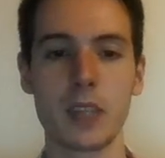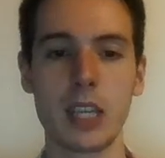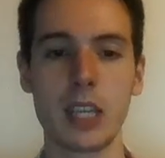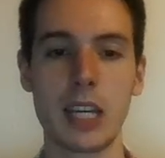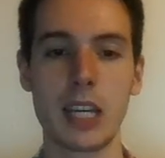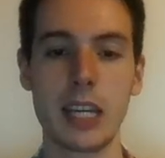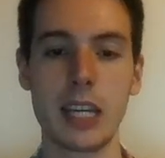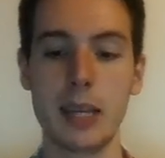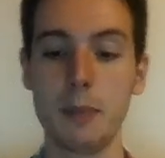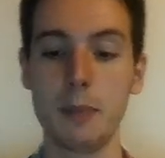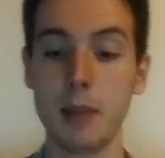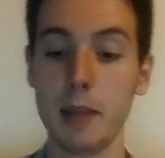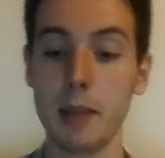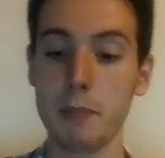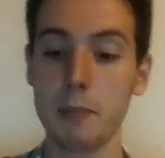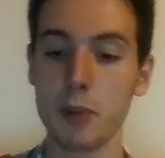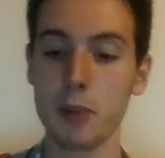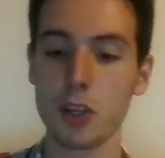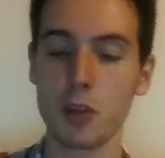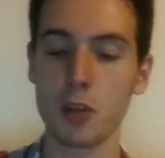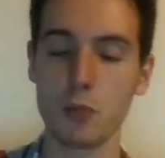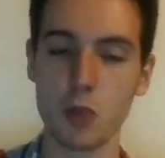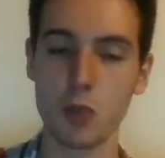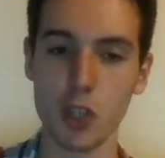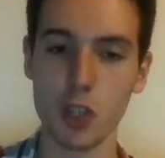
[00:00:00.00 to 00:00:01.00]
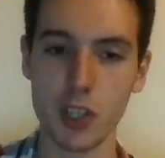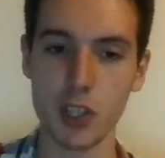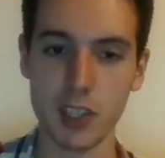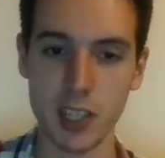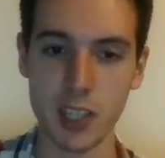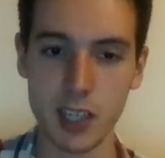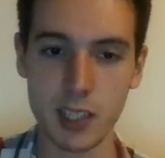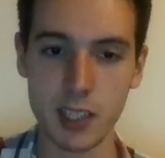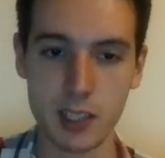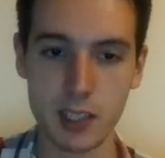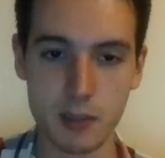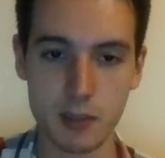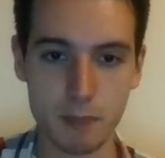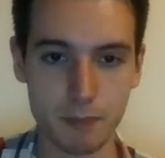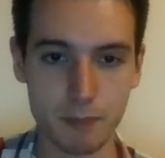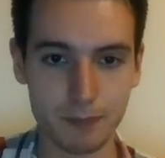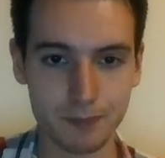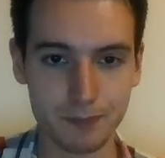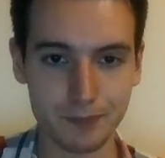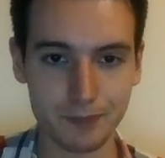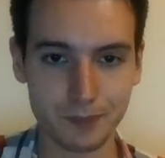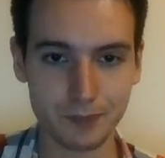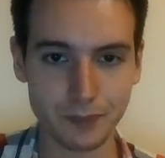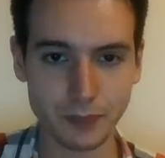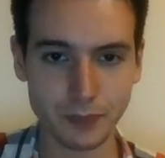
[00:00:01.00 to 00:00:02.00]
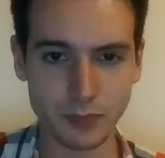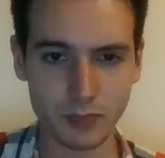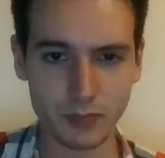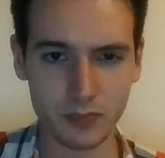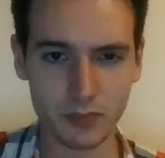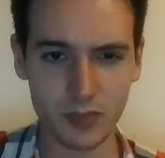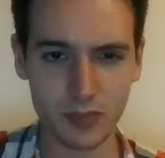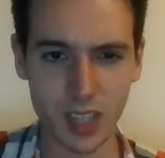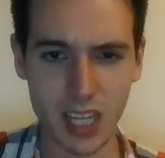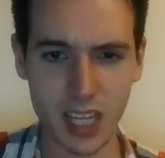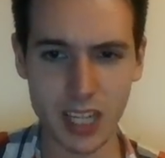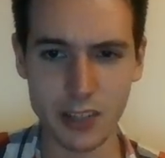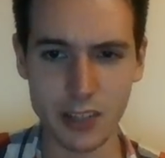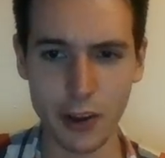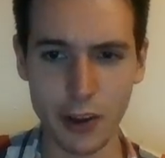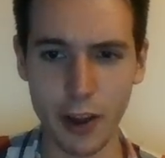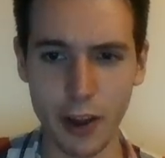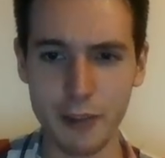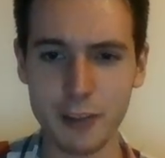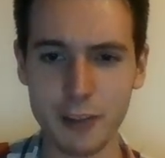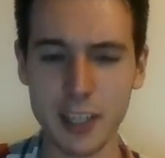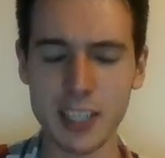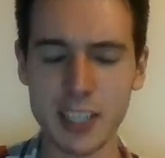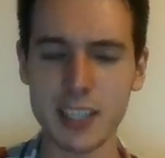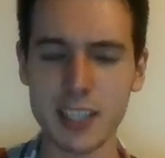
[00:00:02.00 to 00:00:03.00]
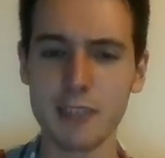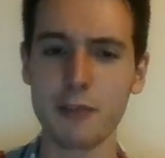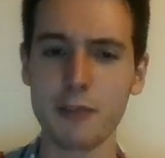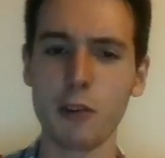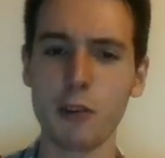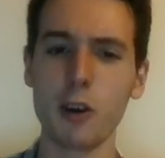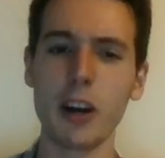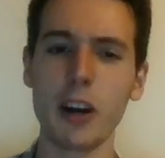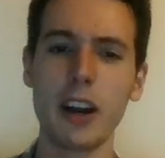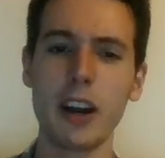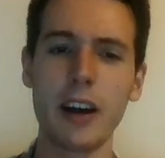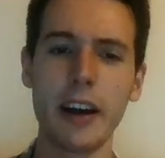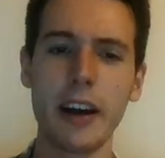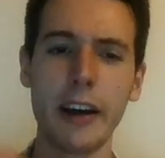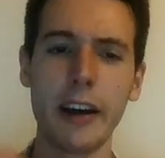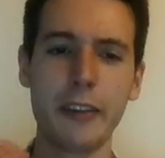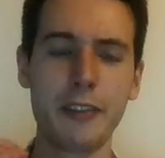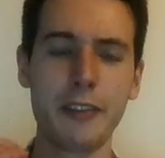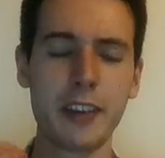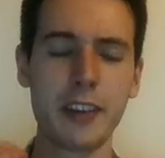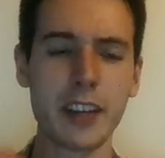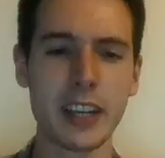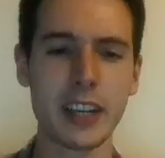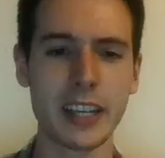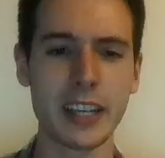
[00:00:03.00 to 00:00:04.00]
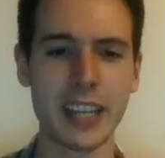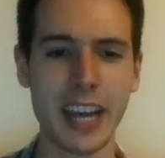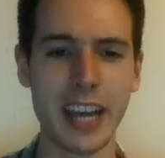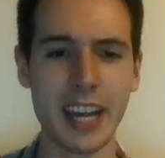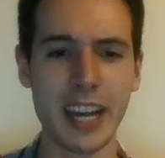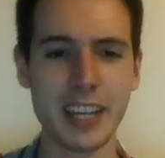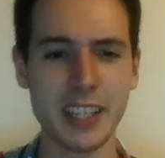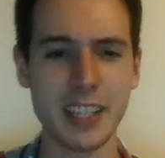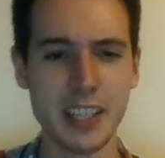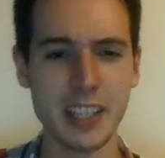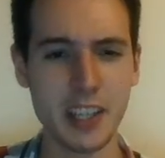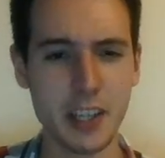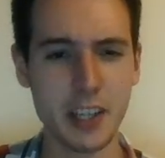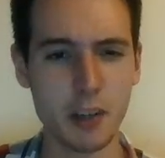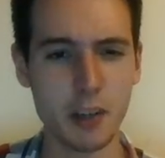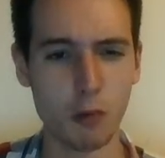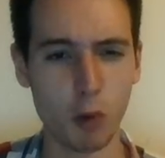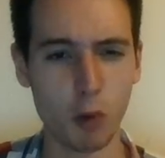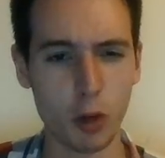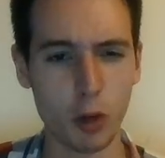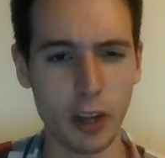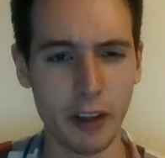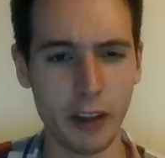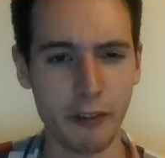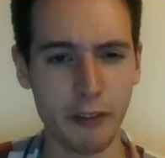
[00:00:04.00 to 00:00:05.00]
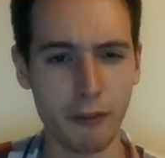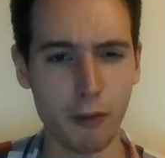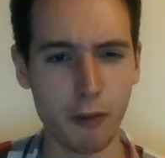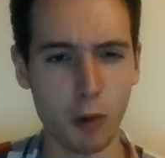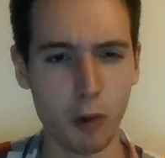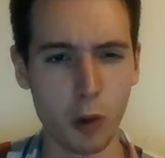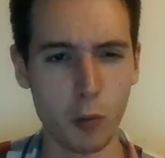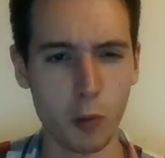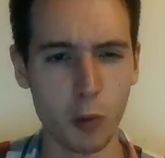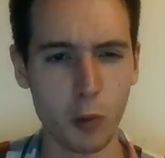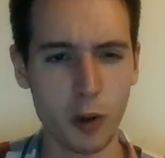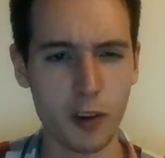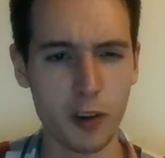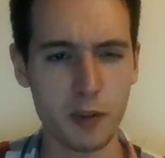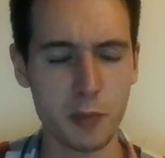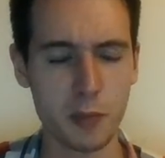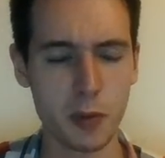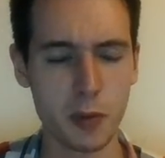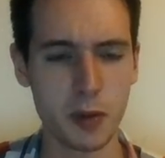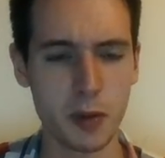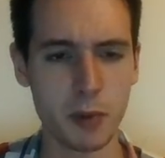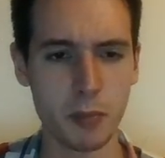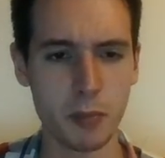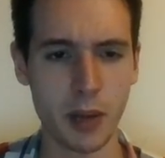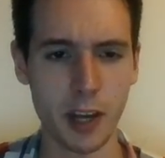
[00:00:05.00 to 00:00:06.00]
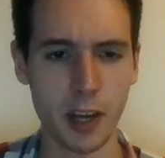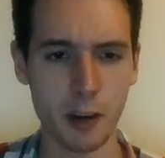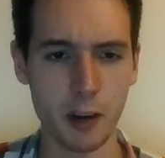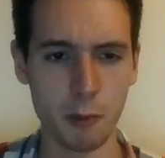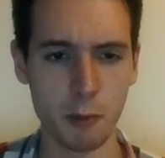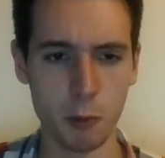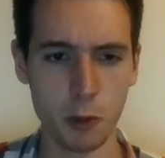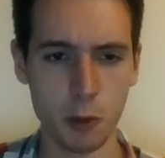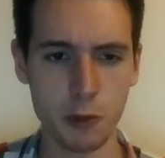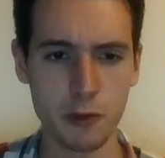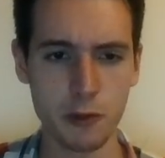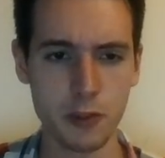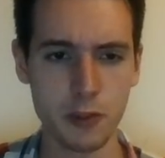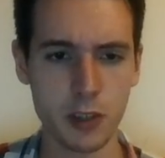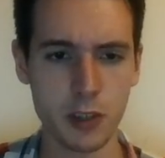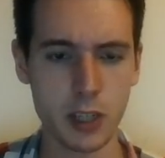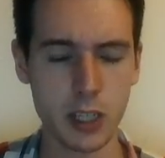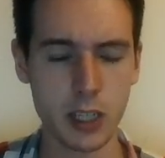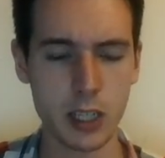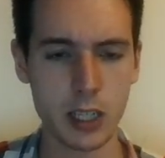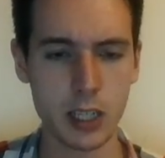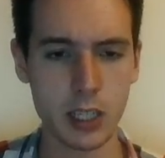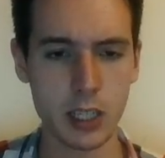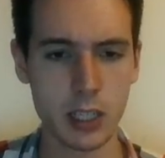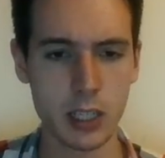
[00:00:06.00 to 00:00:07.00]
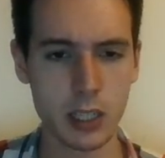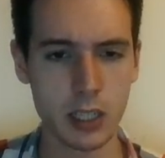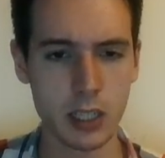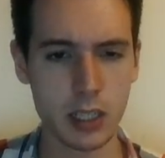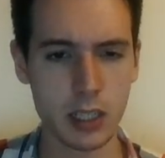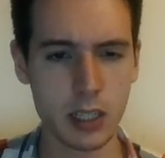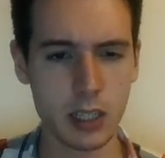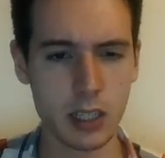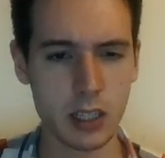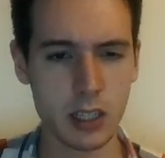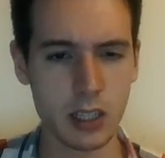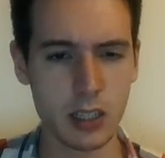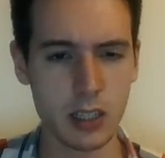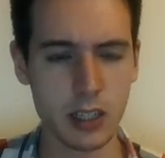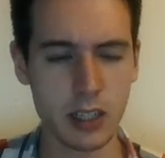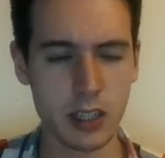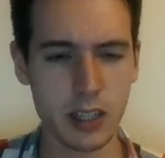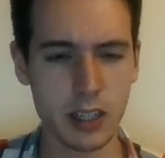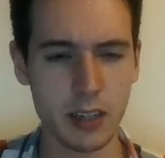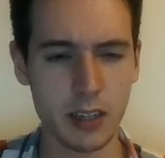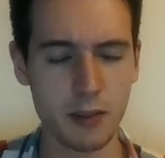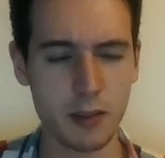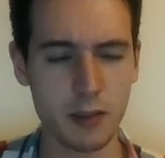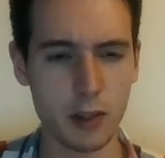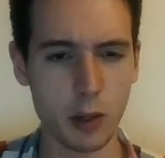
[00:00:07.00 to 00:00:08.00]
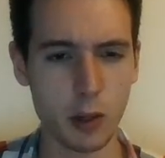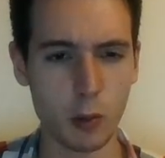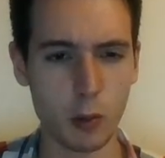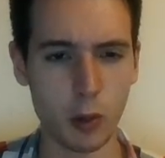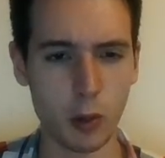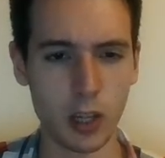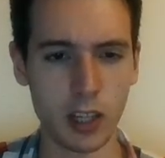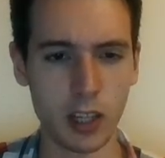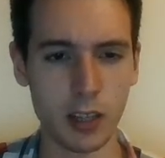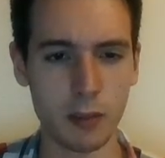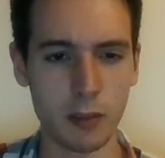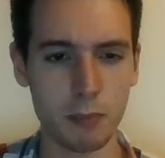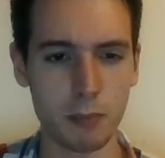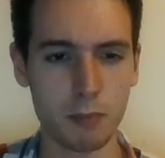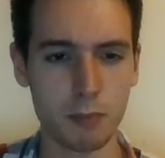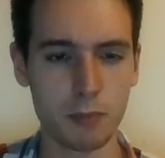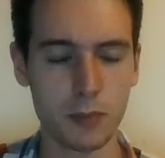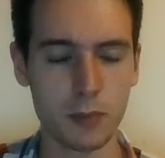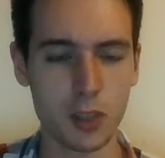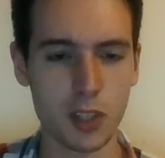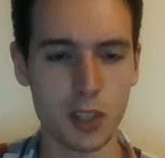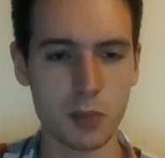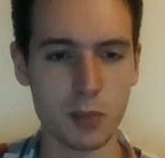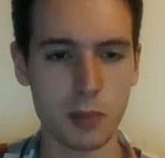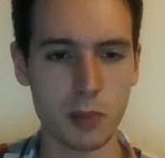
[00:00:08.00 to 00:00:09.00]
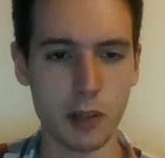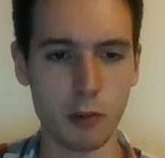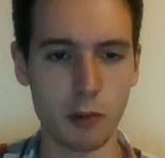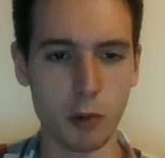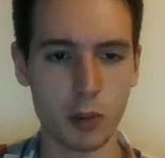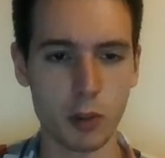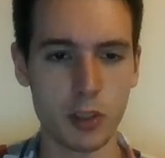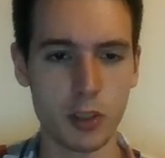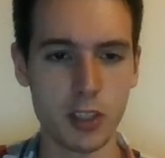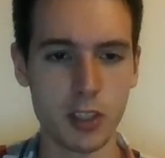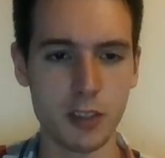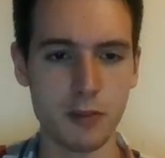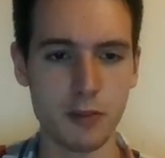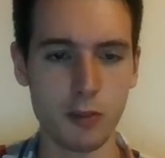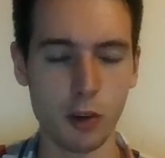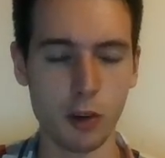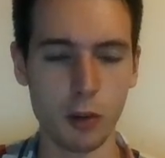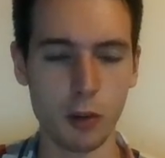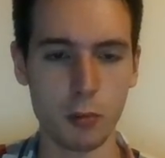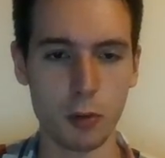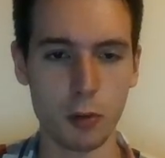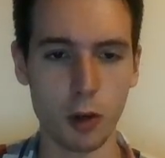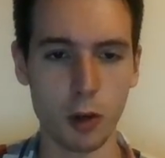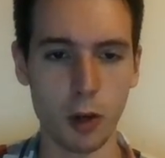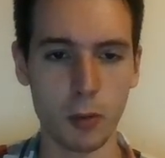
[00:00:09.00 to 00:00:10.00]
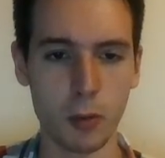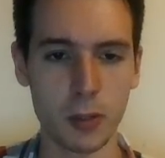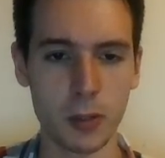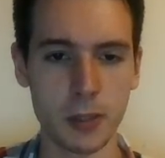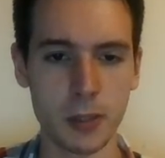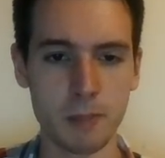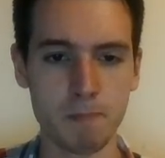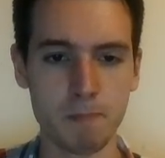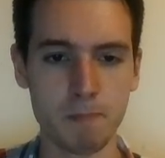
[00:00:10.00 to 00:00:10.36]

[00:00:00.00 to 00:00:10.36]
He played bishop g6. Now f takes e4. I think again here rook f4 would have been a better move. Even though, well, I just played rook d4 probably.